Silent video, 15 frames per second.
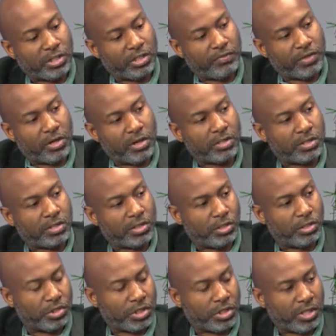of the
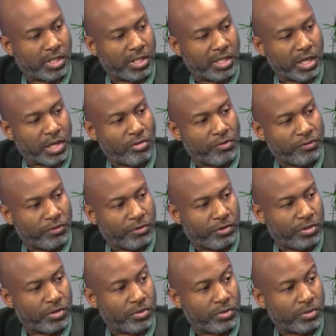Constitution that they're
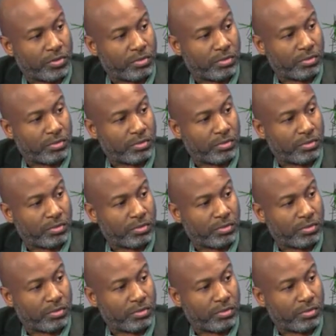referring to